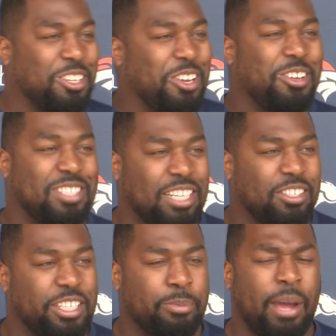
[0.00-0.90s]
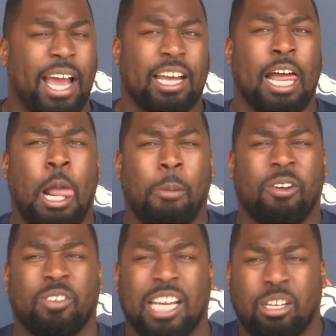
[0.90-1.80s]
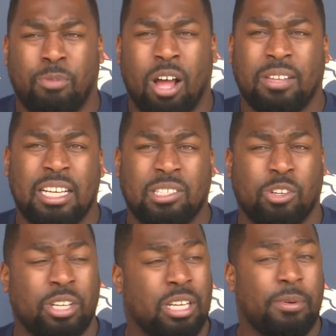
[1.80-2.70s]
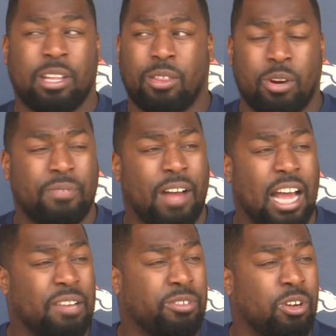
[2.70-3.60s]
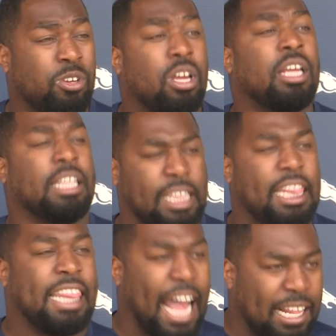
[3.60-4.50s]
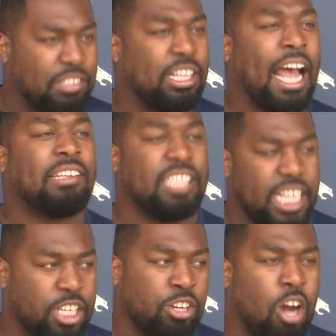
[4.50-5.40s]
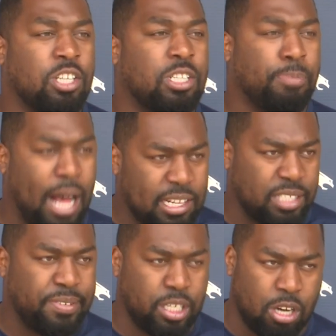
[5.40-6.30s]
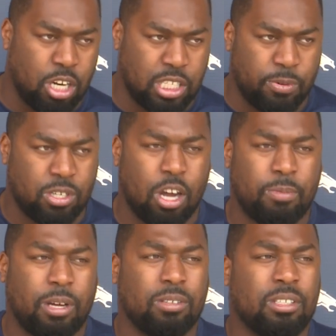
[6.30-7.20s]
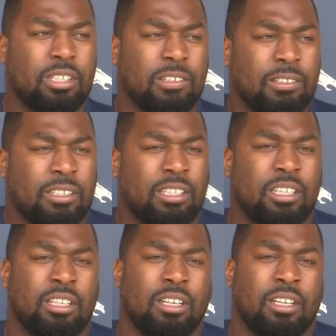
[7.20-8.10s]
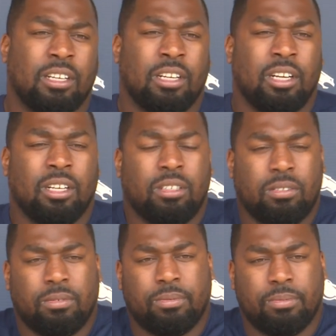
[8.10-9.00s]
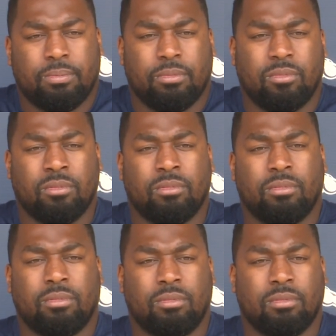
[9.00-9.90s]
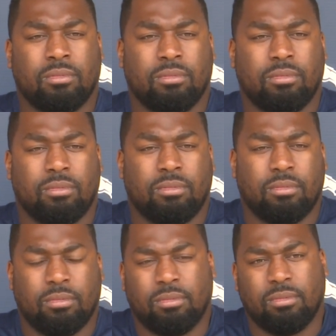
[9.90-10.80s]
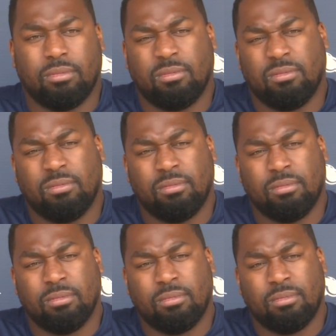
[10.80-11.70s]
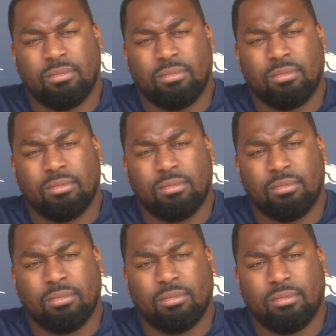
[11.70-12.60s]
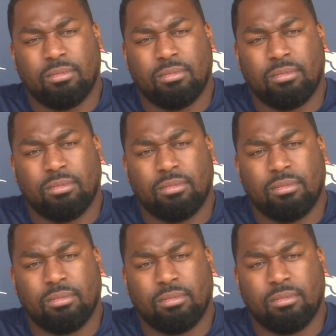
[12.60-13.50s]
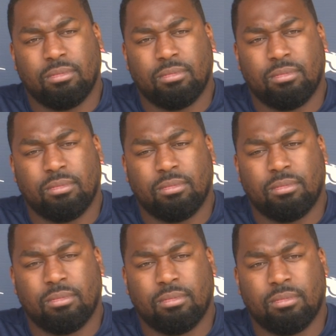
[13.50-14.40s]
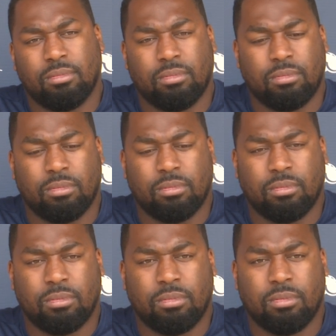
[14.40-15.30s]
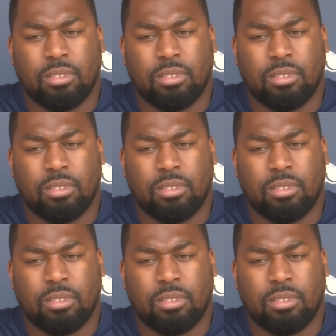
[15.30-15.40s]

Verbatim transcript: you know, you setting your team back. But if you take the ball at the end zone, you end up at the 35. You know, you, that's that's the hidden yard. It's the positive hidden yards that we talk about. Speaking of special teams, have you been able to kind of help other guys get to your level in terms of blocking kicks, or is that just your thing?